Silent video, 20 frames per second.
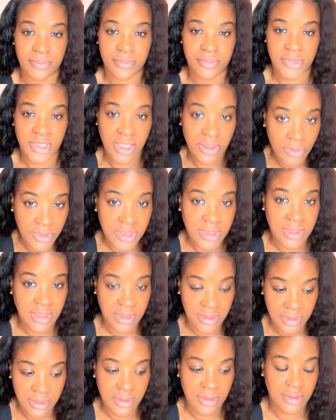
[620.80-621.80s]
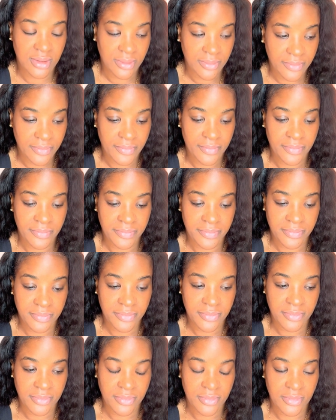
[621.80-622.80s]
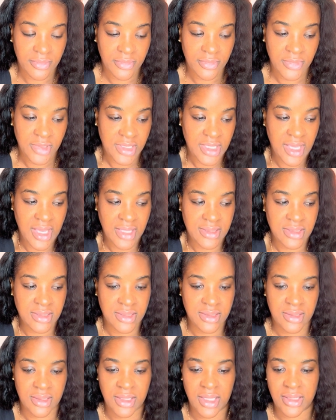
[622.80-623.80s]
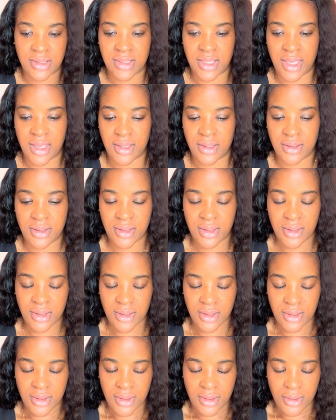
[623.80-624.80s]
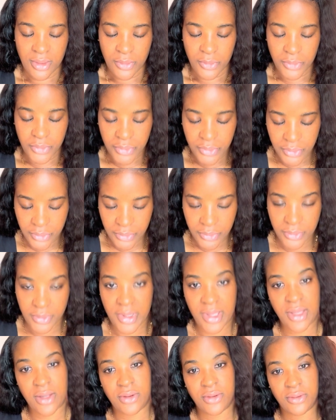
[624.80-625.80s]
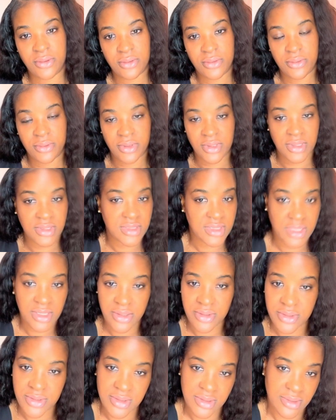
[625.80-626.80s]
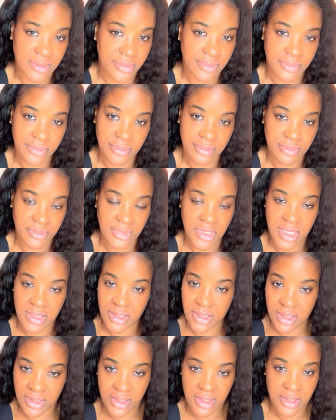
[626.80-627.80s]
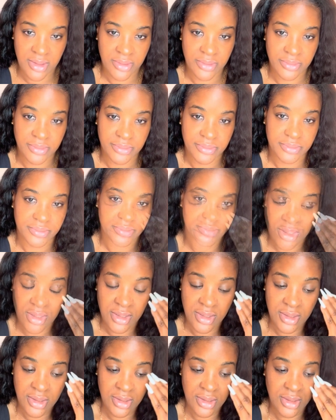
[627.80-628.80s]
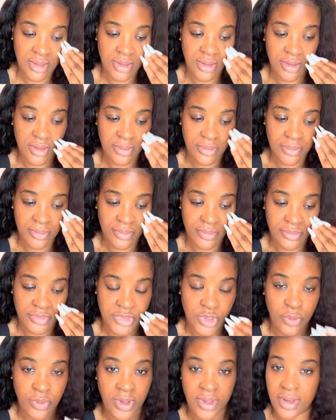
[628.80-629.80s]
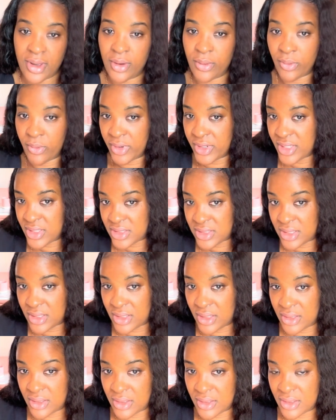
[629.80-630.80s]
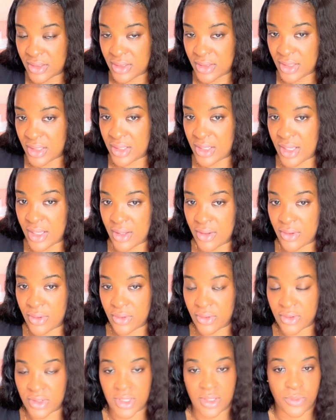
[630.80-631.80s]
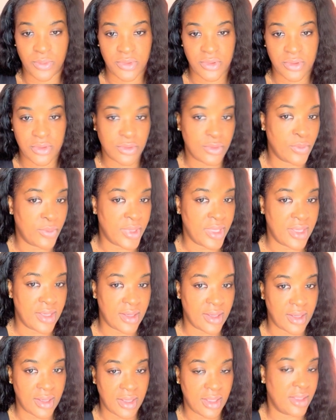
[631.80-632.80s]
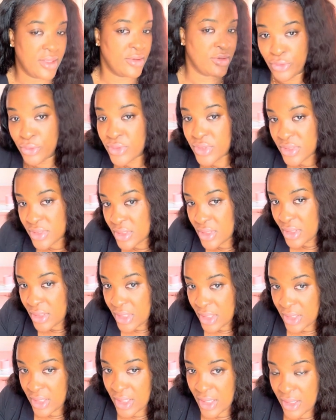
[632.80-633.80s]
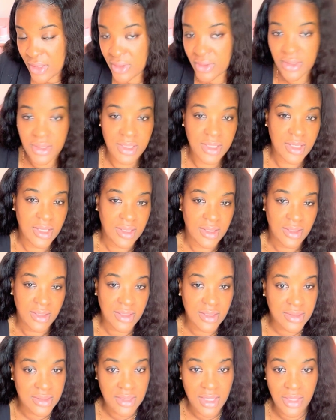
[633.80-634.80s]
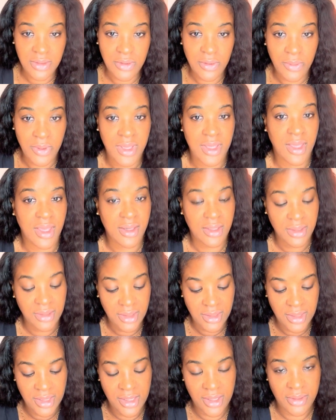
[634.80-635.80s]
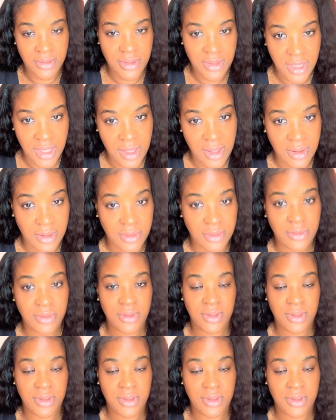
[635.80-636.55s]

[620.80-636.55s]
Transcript: It really did. And I had to just let that out in tears. I had to let it out. The way I wanted to let it out, or the way I used to let it out, is not the way I can let it out now